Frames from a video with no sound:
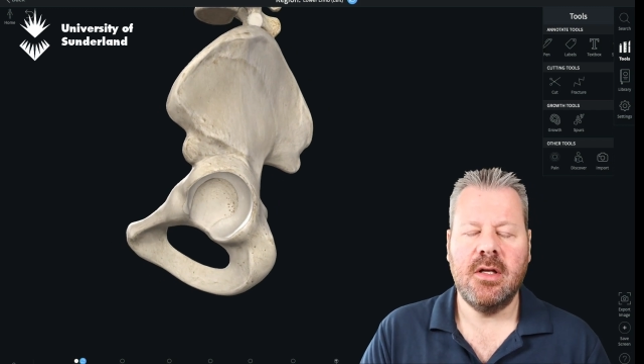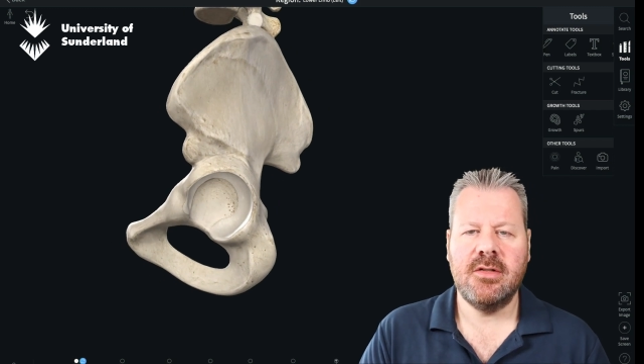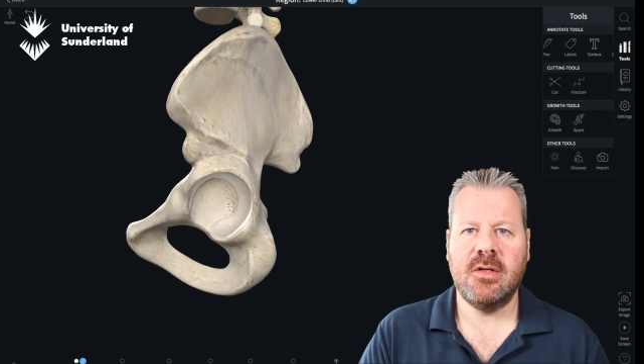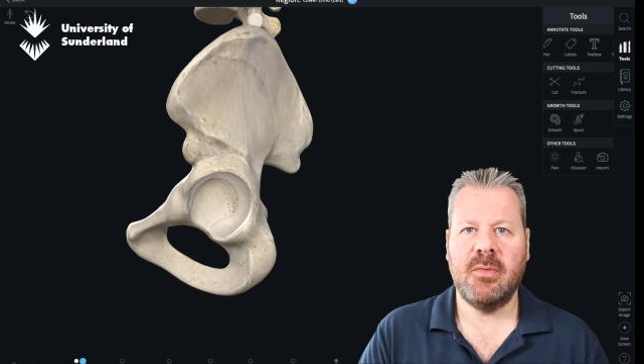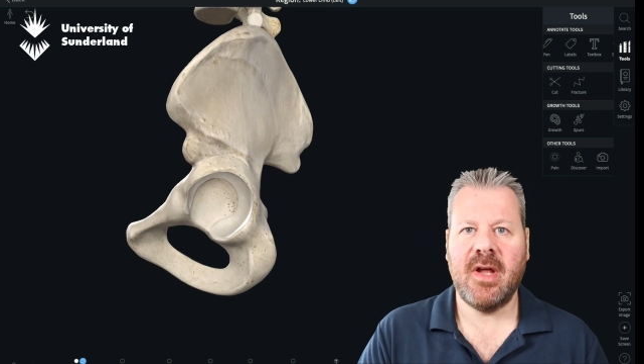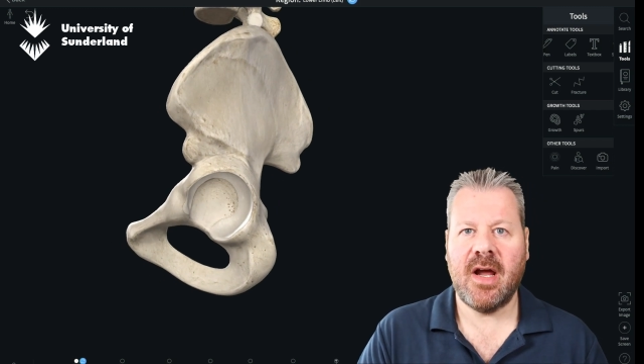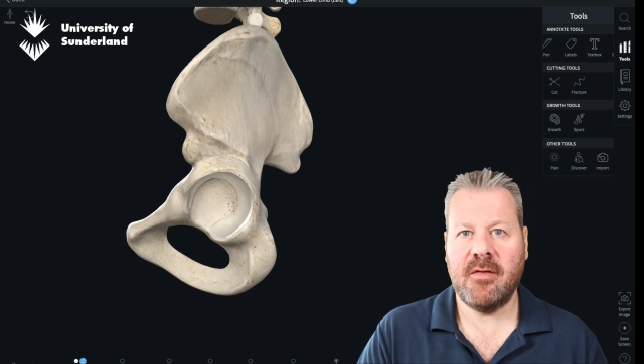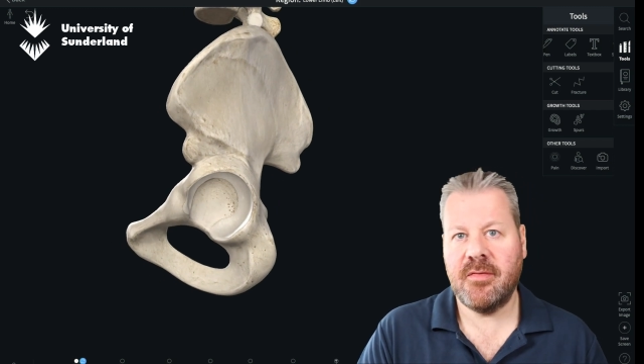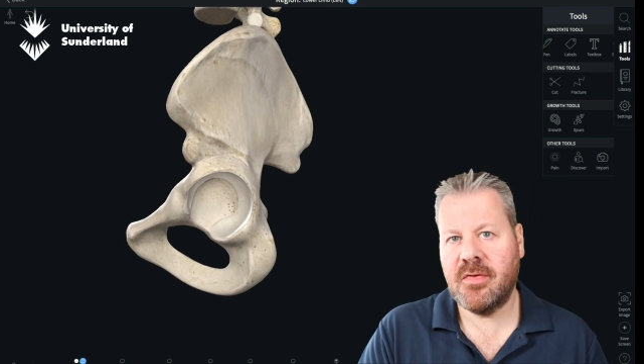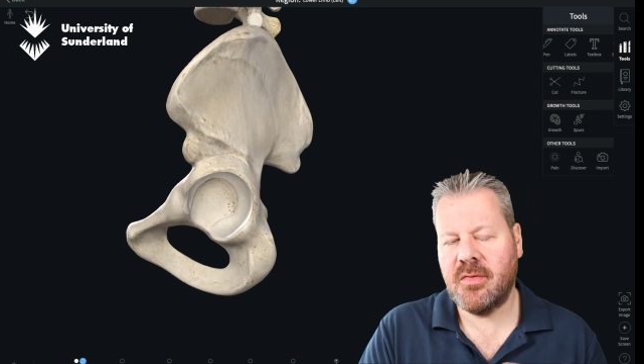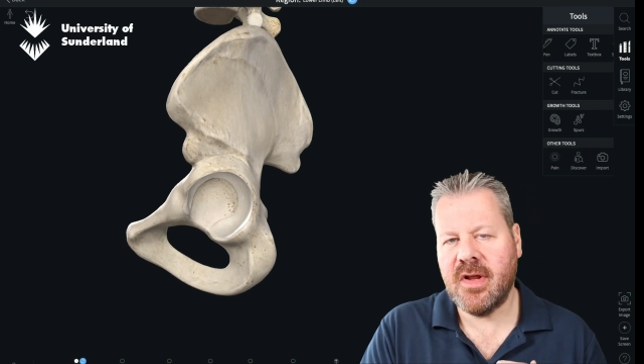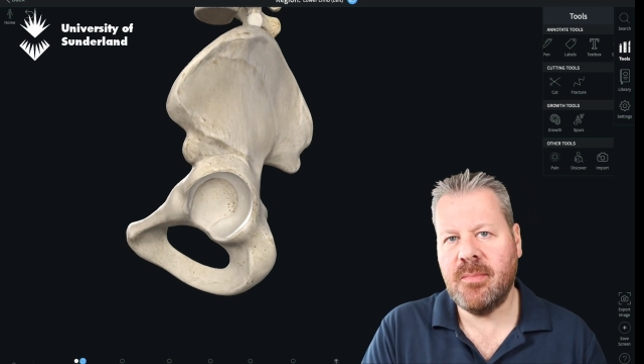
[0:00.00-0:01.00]
So we have
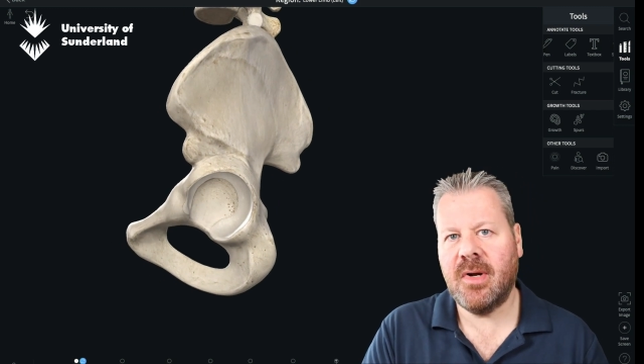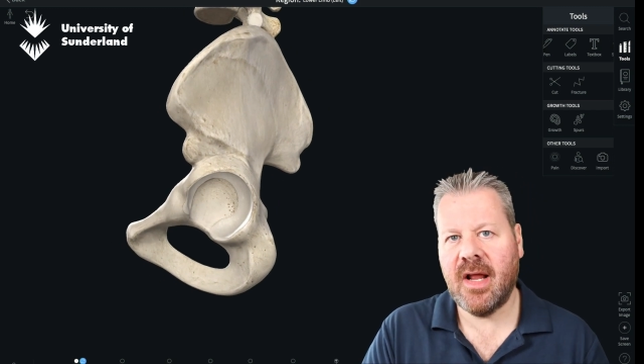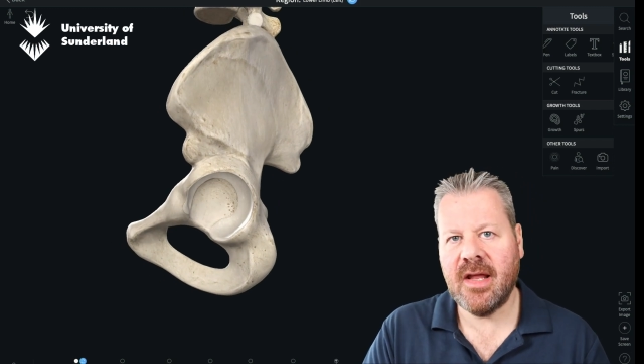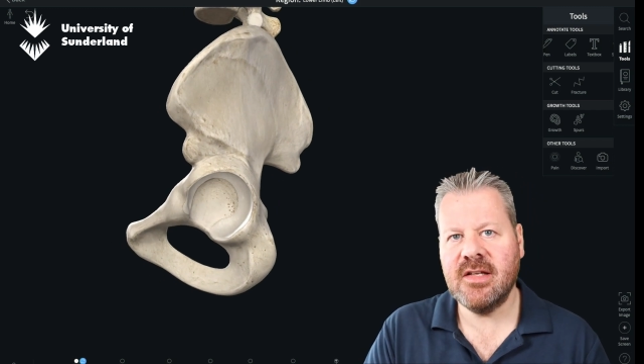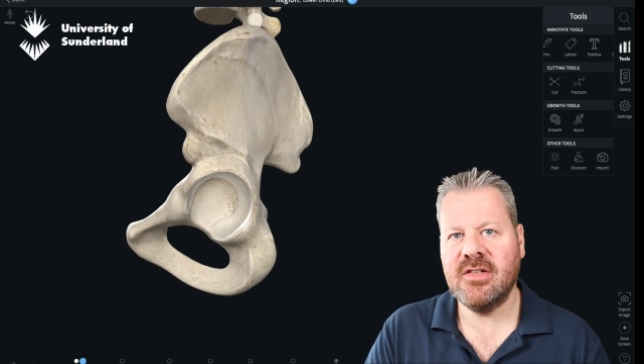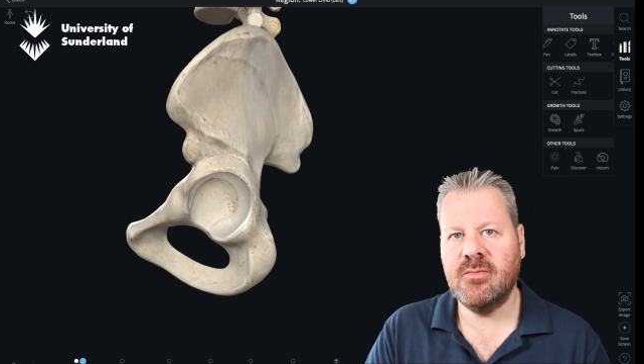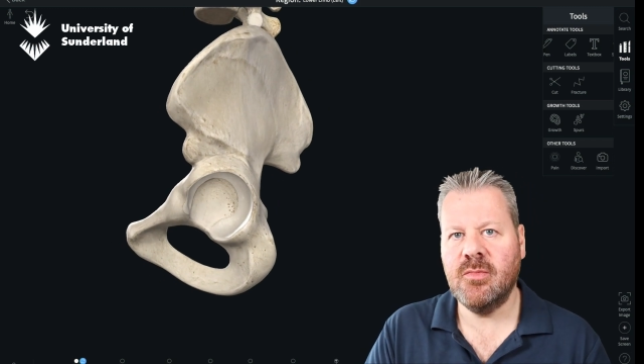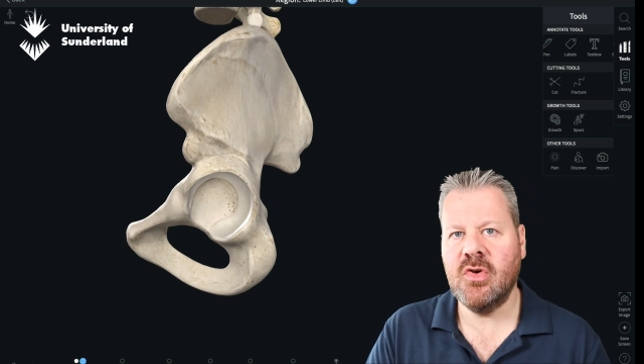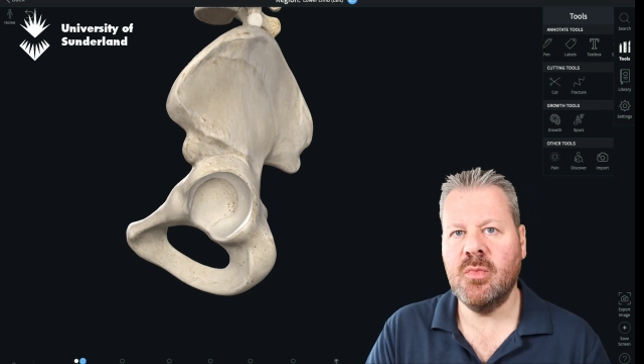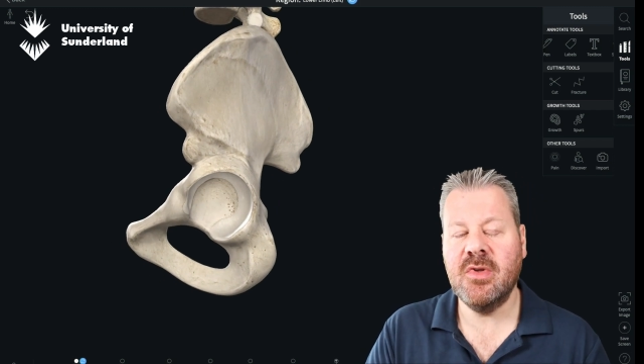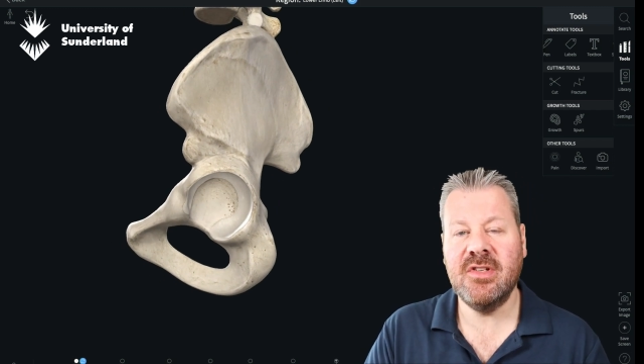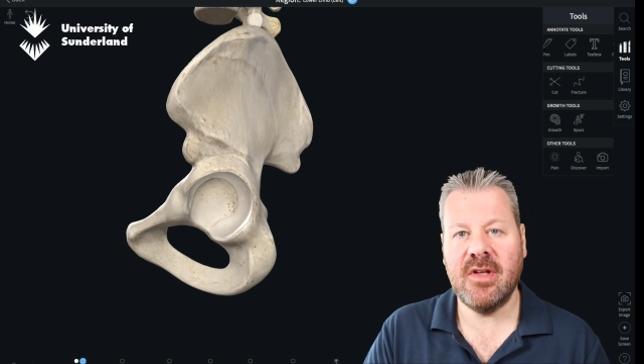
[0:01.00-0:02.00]
3 planes of
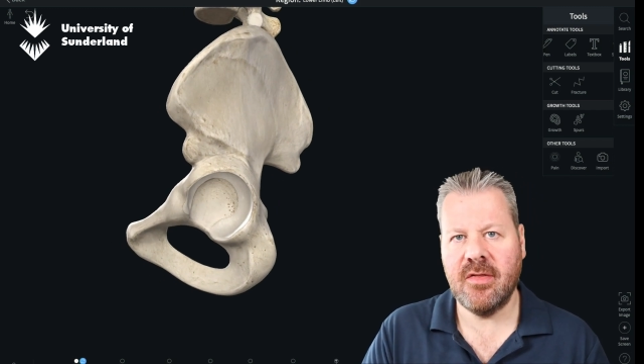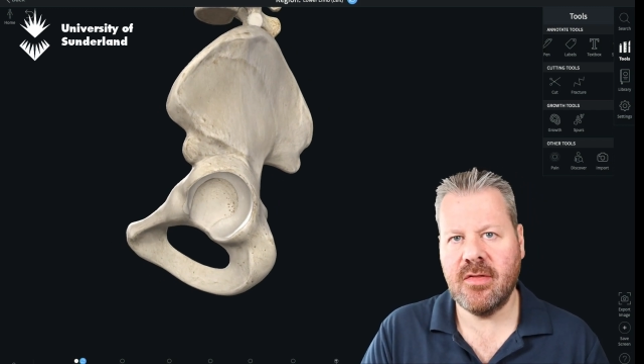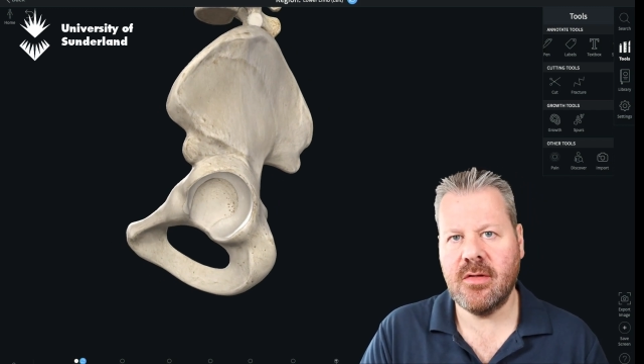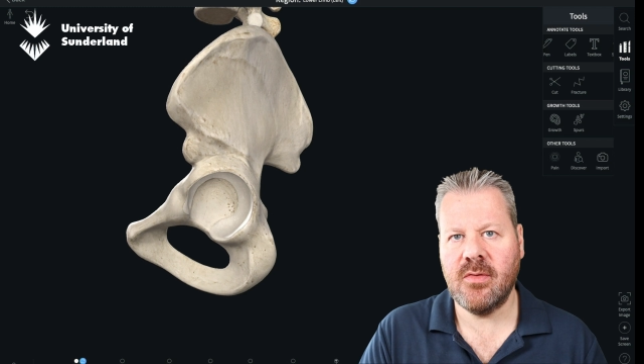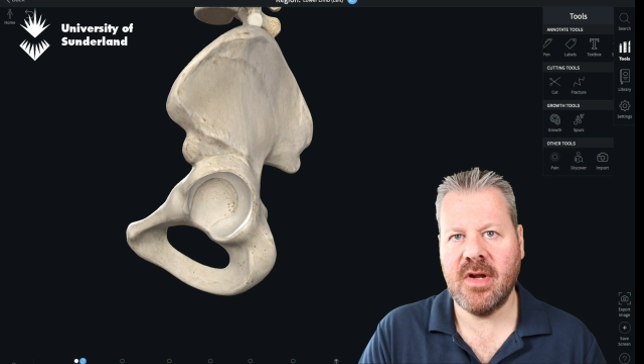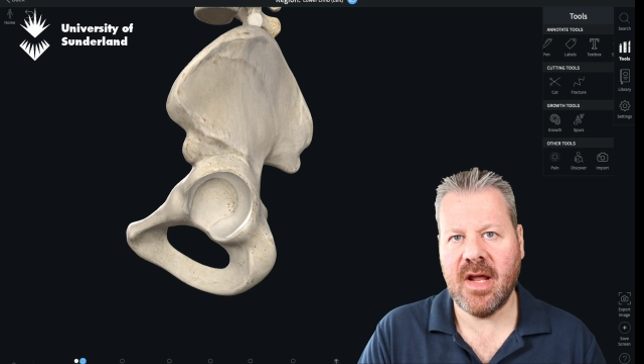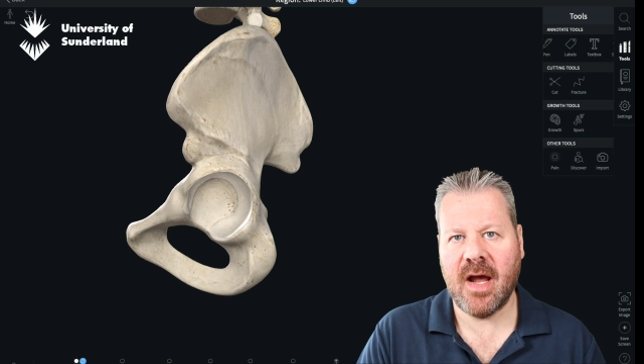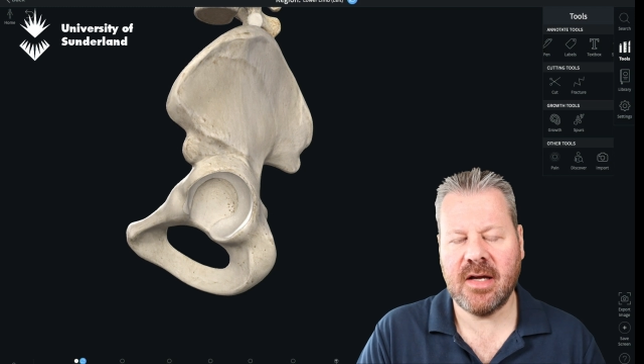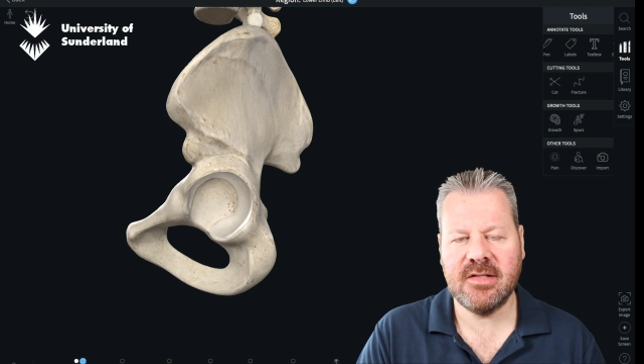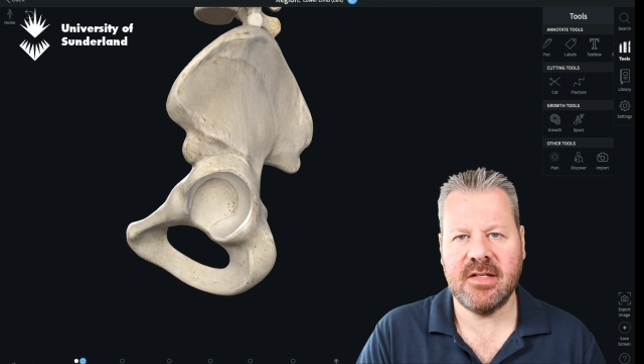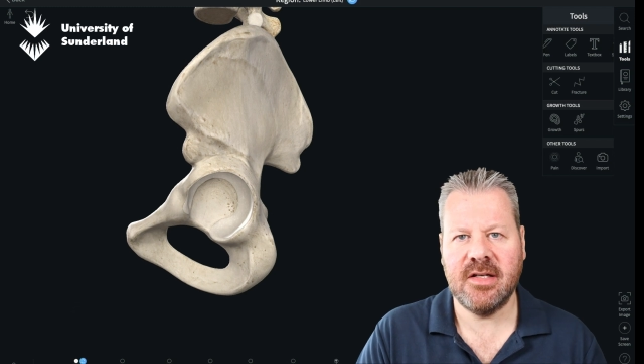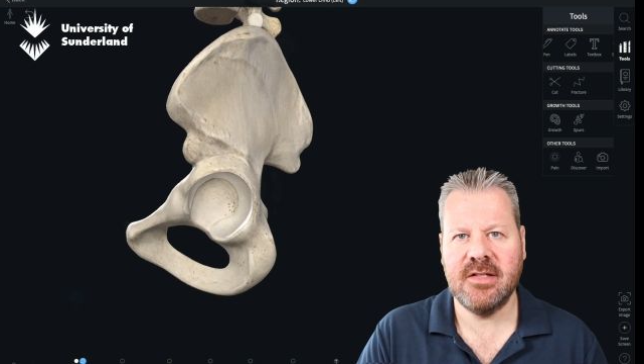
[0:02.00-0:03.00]
movement and 3
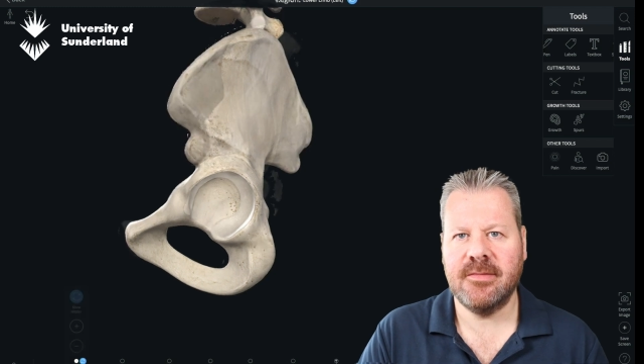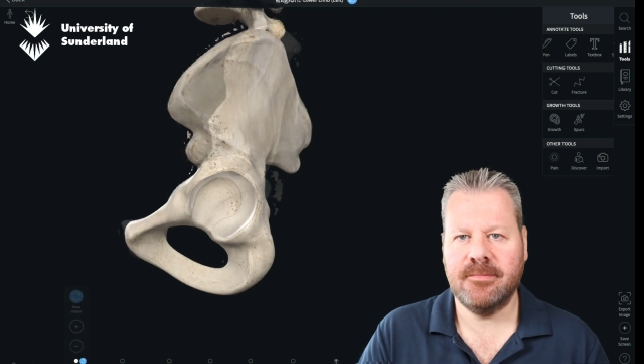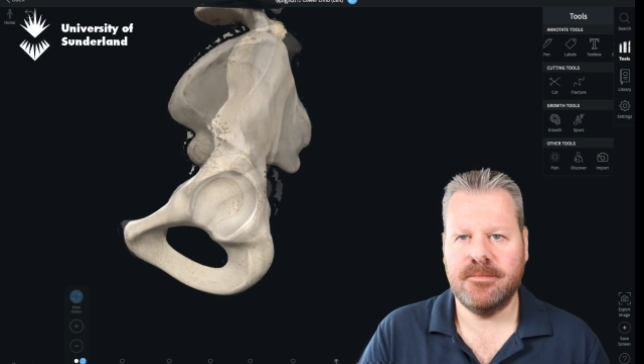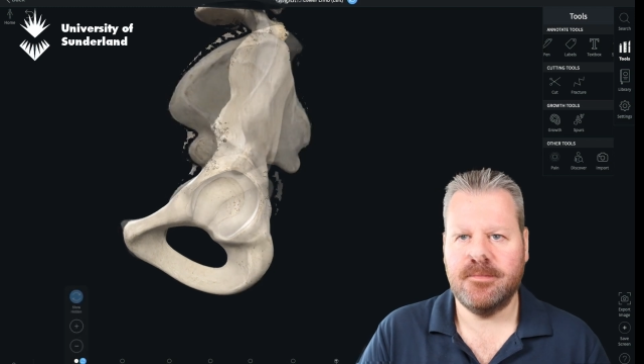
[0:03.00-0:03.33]
axes.